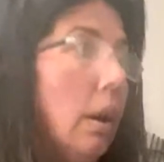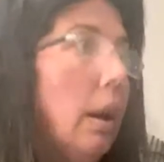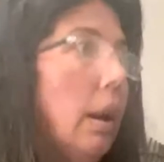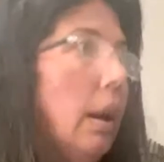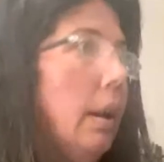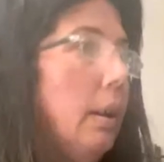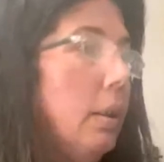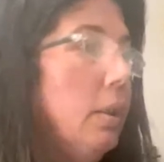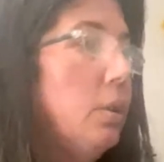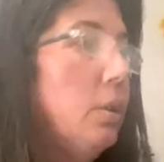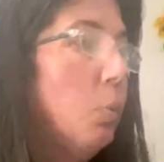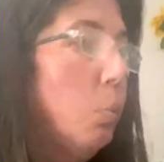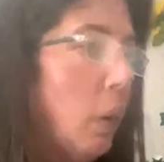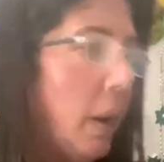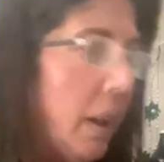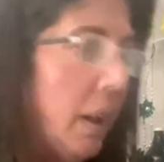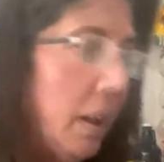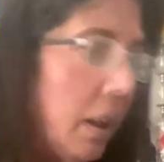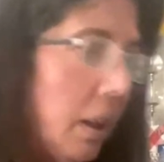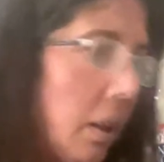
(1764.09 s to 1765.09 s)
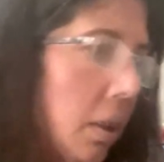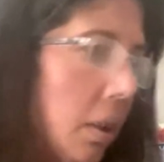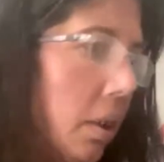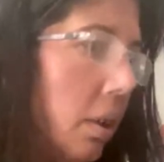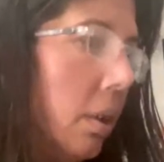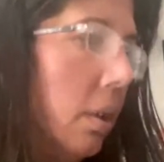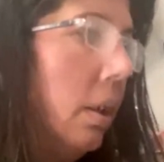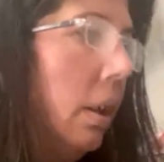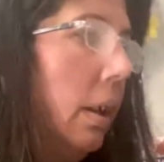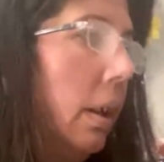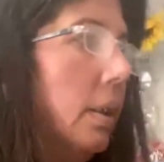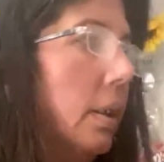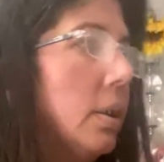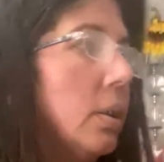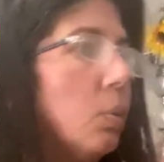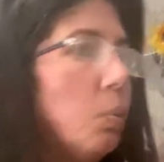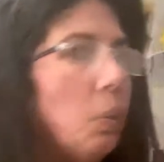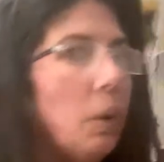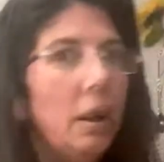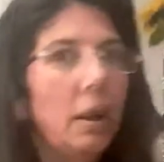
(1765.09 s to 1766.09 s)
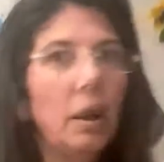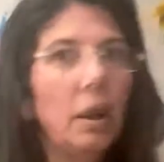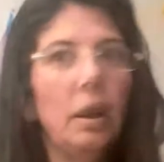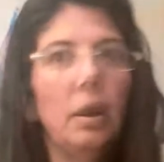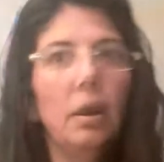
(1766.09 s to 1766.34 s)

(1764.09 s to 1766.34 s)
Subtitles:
And it's weighty. It's weighty.